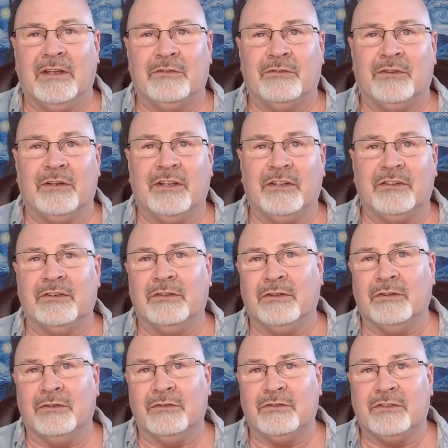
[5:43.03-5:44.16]

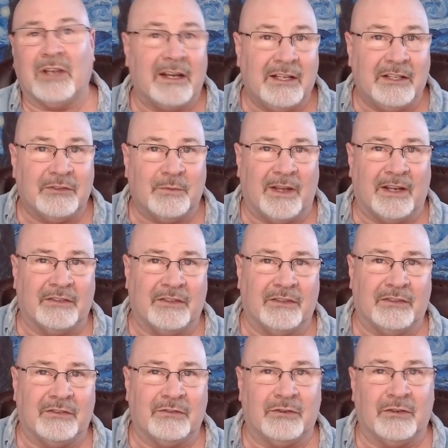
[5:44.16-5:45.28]
traditional Chinese
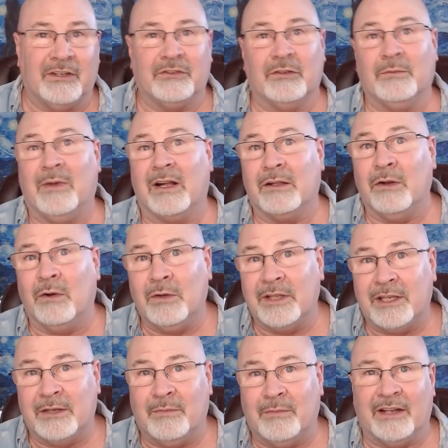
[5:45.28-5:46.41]
medicines, traditional
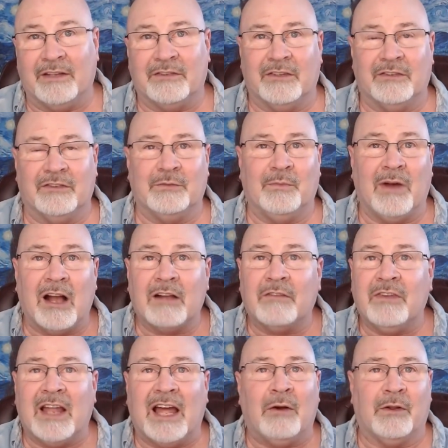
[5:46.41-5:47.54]
Mongolian medicines, Bach
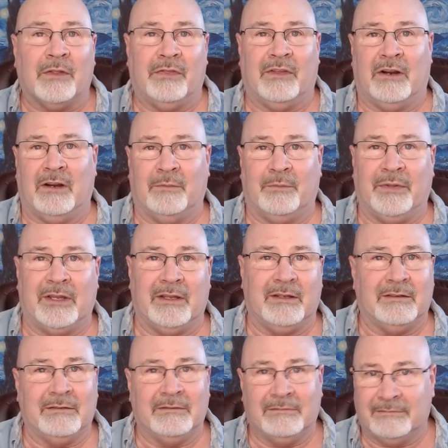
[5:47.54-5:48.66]
flower
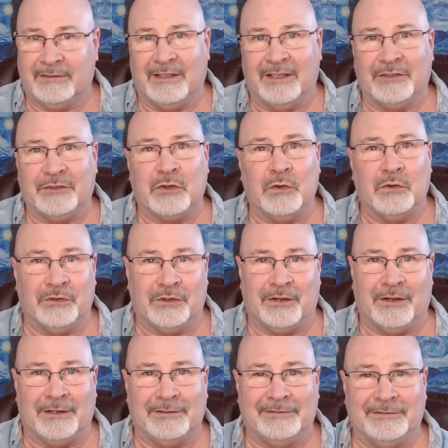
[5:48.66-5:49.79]
therapy, the list goes
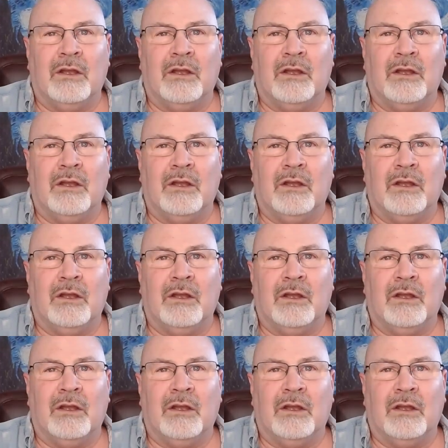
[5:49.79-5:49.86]
on.